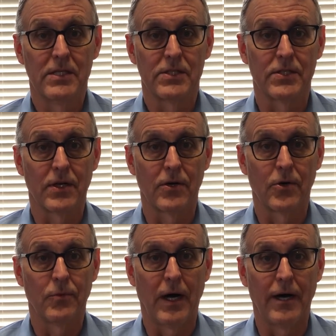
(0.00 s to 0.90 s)

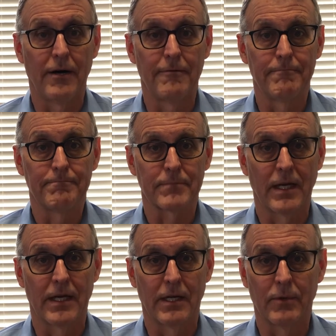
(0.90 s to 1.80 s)
So
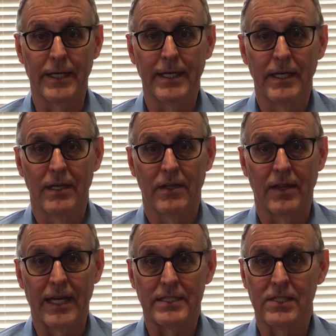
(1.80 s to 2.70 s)
anyway,
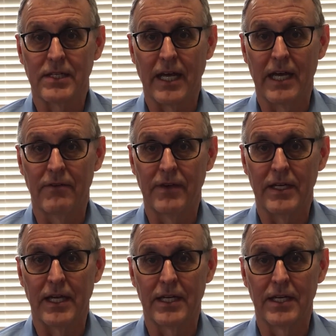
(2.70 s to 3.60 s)
that's kind of
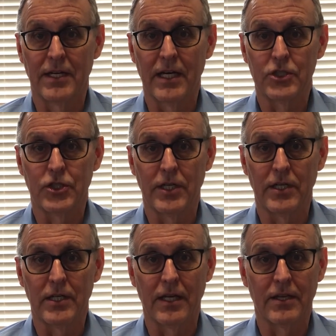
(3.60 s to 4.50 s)
it in a
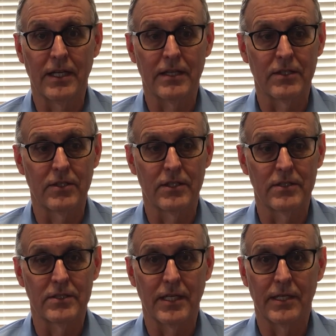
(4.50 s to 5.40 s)
nutshell. I think
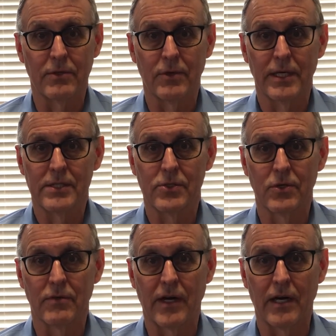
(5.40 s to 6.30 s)
the takeaway is
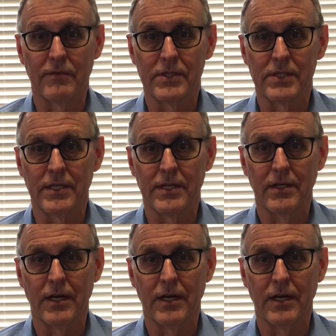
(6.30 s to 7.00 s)
sort of obvious there.